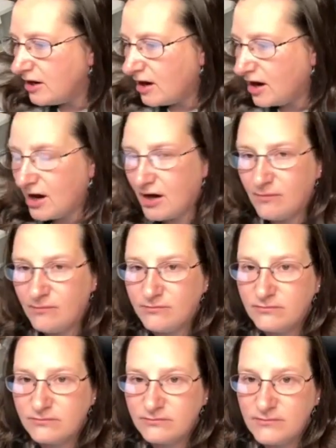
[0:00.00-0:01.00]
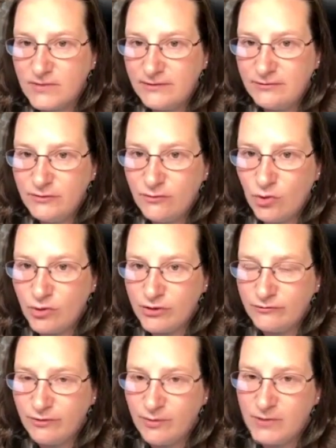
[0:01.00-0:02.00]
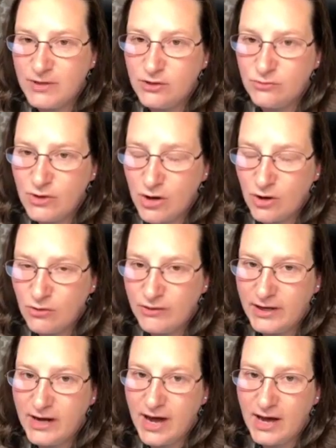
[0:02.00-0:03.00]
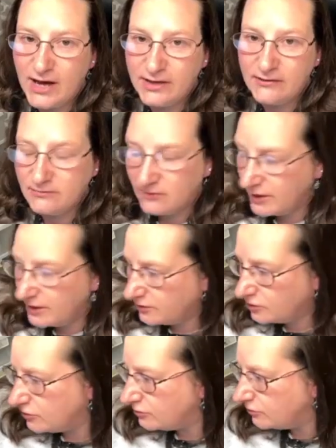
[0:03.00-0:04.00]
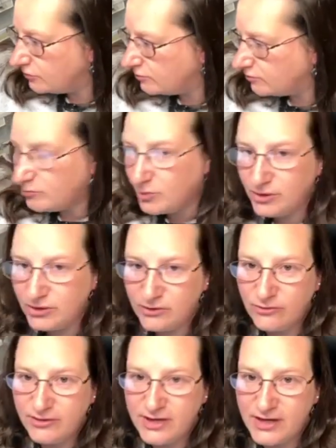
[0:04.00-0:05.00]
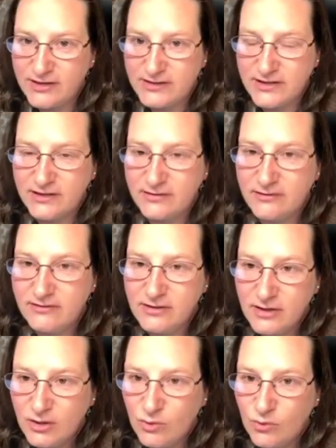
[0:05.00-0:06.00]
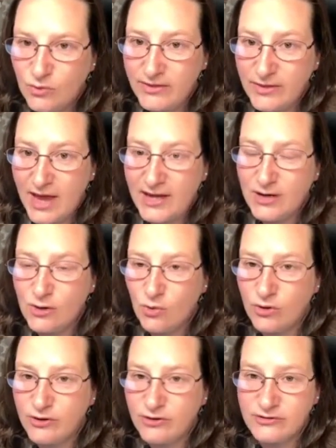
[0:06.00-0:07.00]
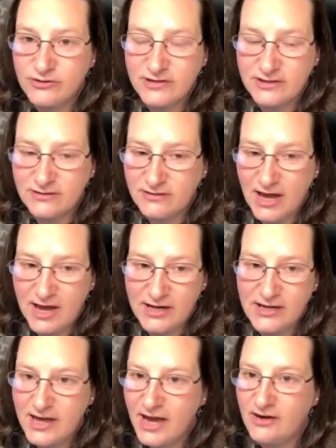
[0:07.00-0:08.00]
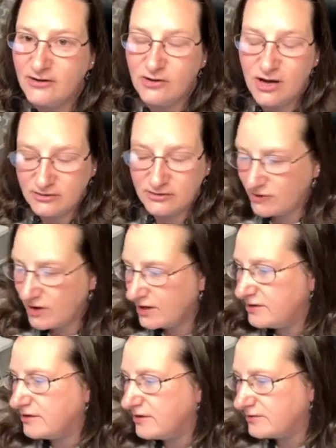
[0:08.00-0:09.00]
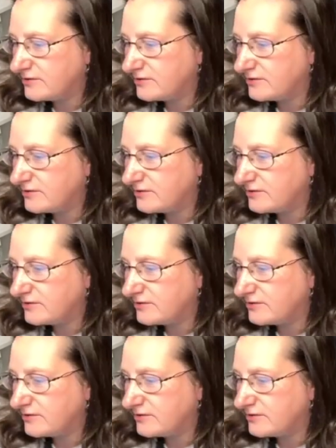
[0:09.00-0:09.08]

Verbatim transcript: Um, if you've ordered from me, you know that I like to put little things in with any orders and any catalogs or anything.